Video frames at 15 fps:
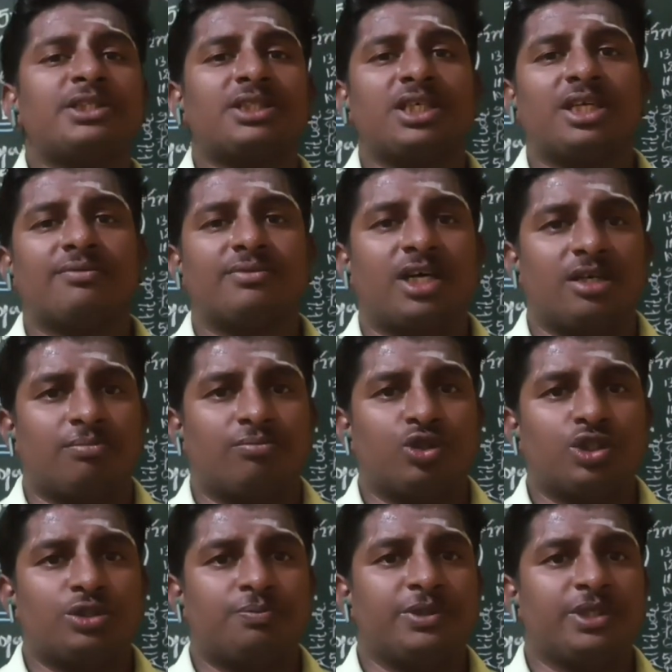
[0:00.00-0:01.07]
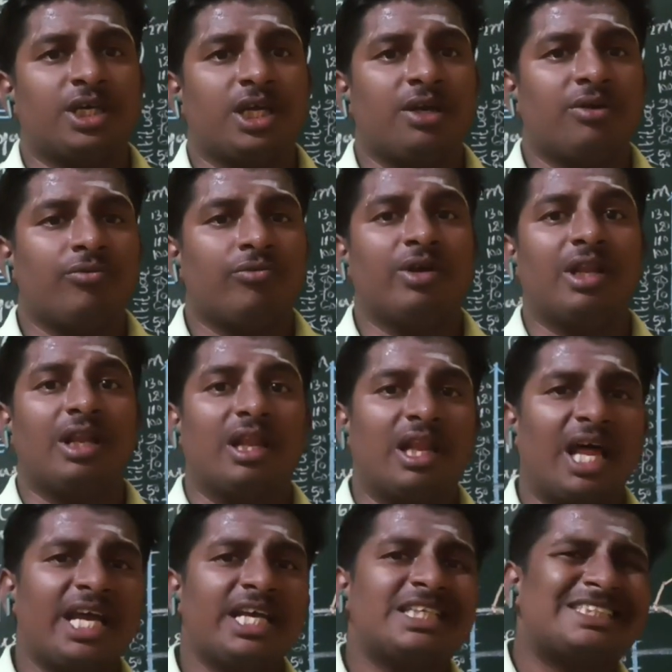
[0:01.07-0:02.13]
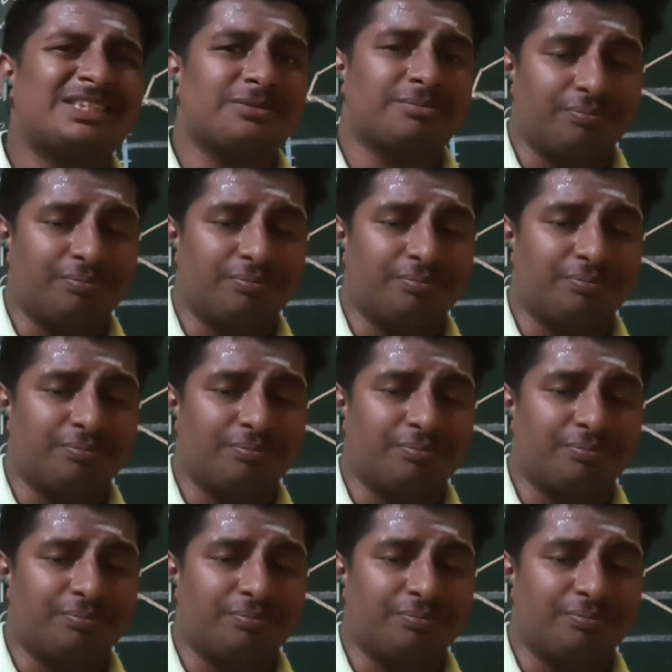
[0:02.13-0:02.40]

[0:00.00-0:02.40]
of the atmosphere will lies